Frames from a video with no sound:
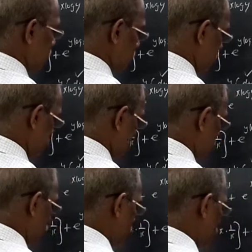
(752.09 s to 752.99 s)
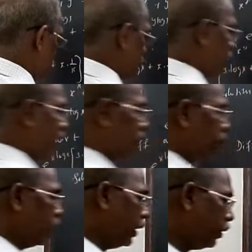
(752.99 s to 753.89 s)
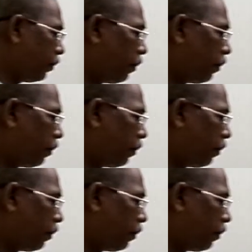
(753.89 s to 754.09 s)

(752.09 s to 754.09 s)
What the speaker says: So whole divided by